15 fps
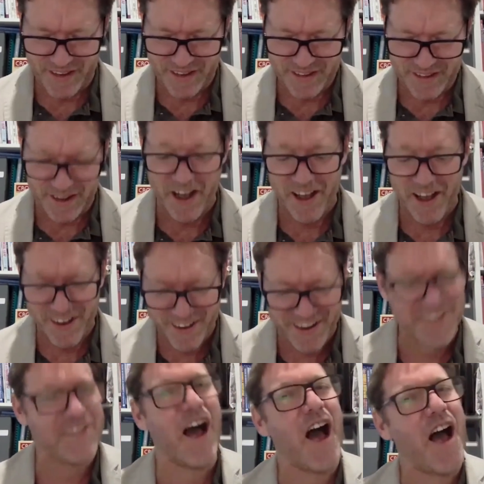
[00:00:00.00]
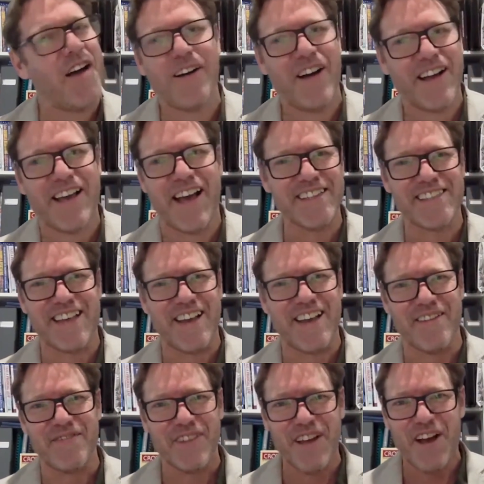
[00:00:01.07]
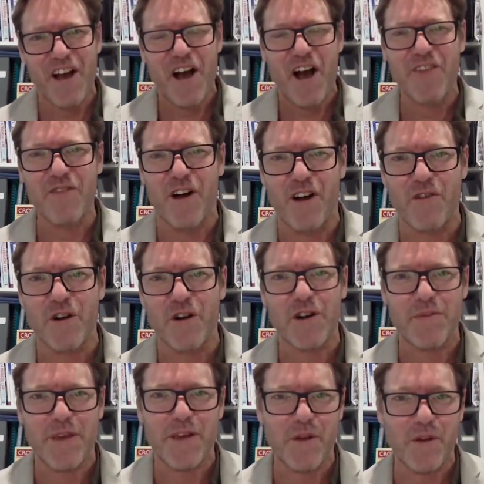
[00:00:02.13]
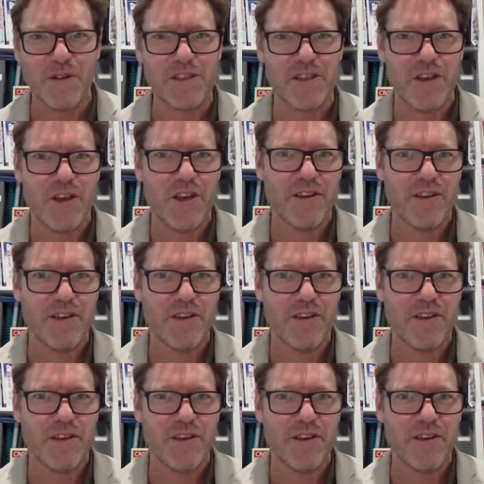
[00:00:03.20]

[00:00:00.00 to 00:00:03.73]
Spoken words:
No, I can't say I've wanted to be called Sir